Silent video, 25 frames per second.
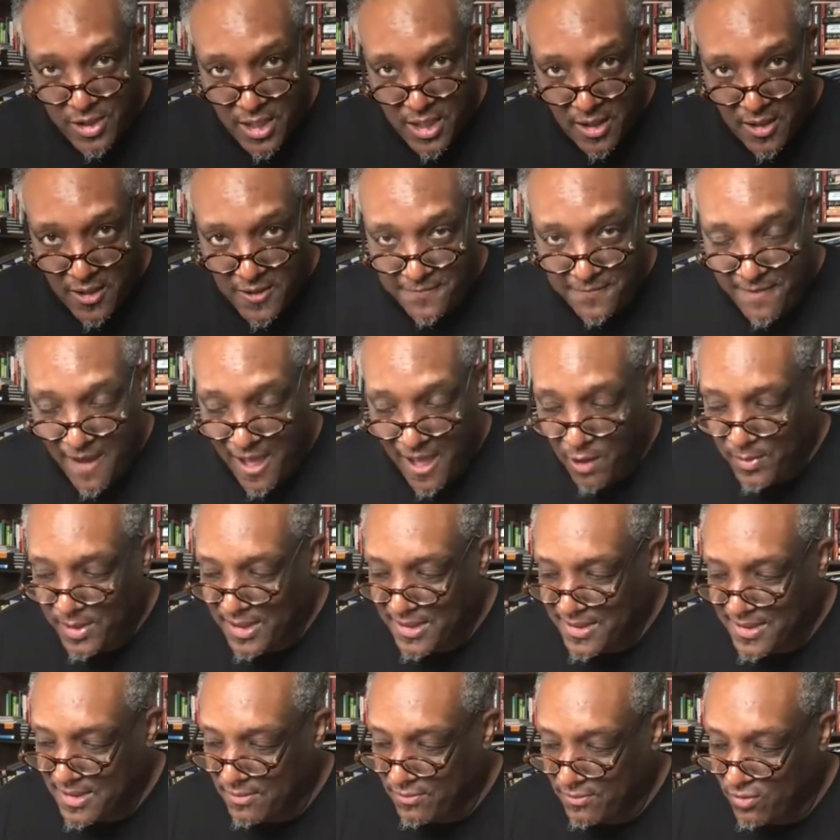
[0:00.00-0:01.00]
years following the
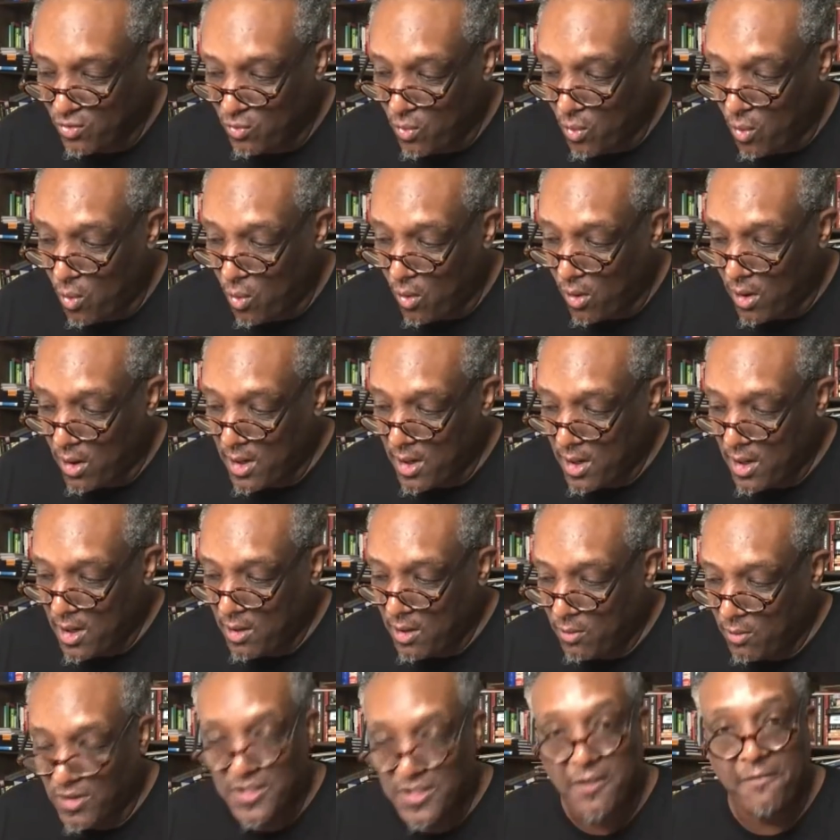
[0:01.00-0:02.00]
Civil War
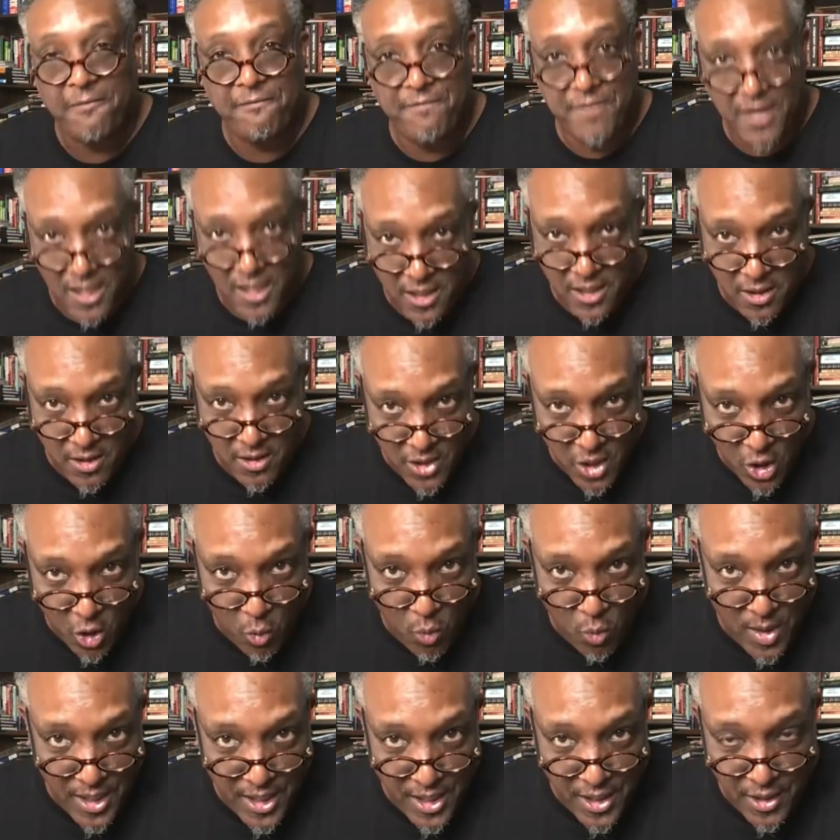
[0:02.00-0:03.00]
was a figure no
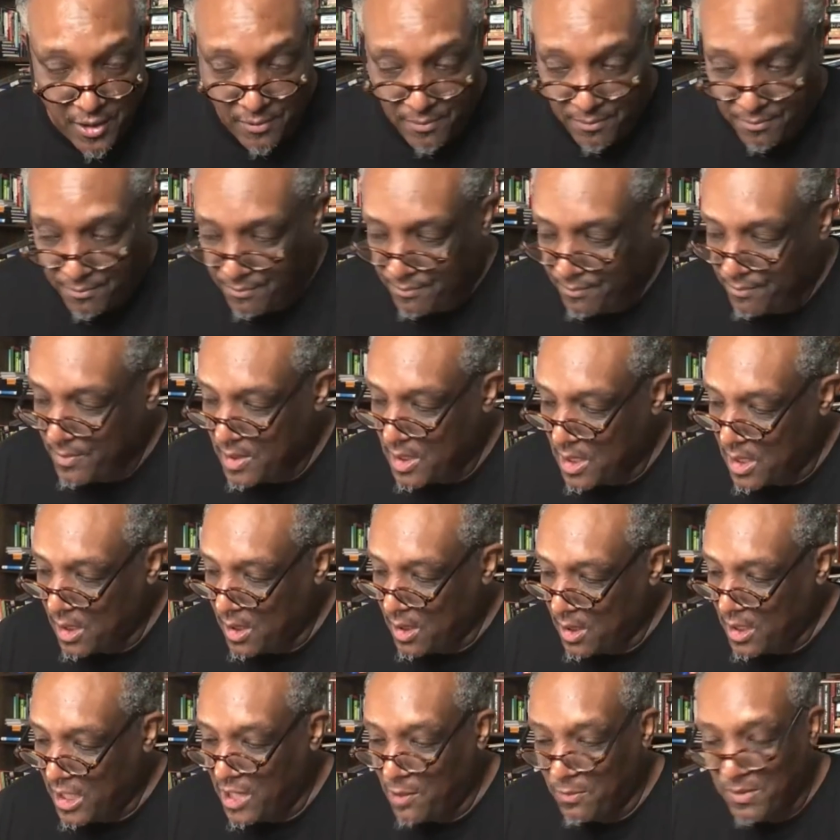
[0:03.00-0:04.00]
one knew.
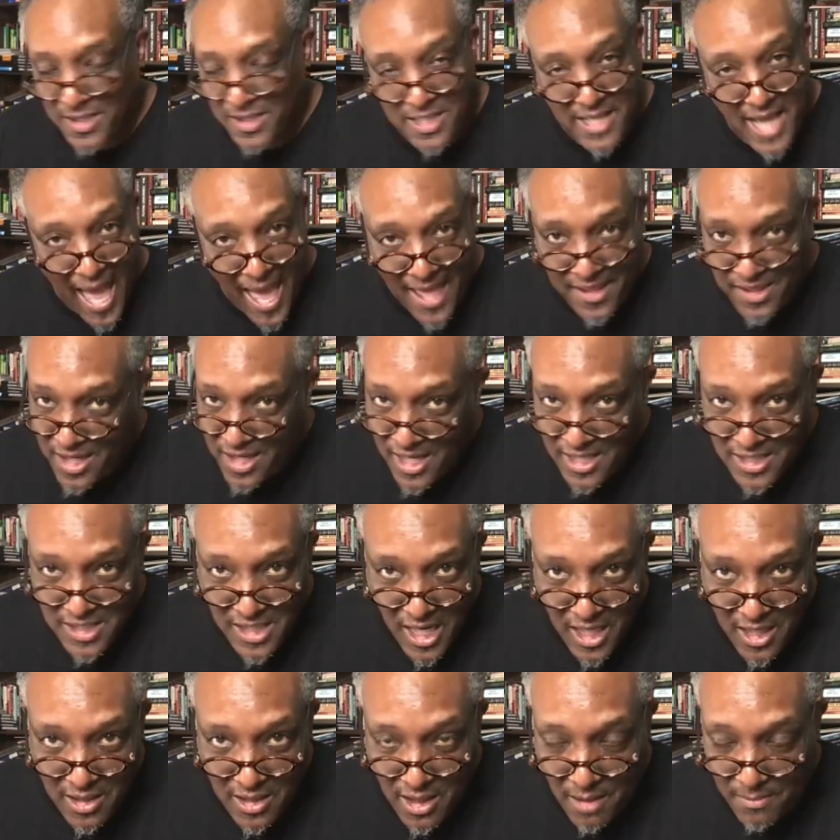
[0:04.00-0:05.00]
He was not the
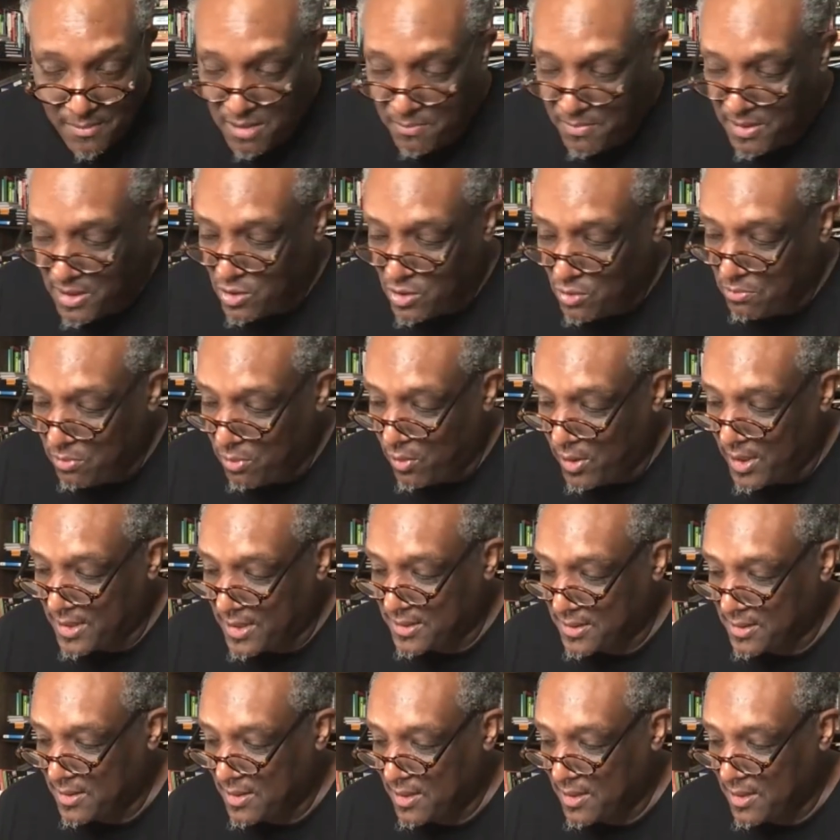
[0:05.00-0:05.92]
educated W.B. Du Bois.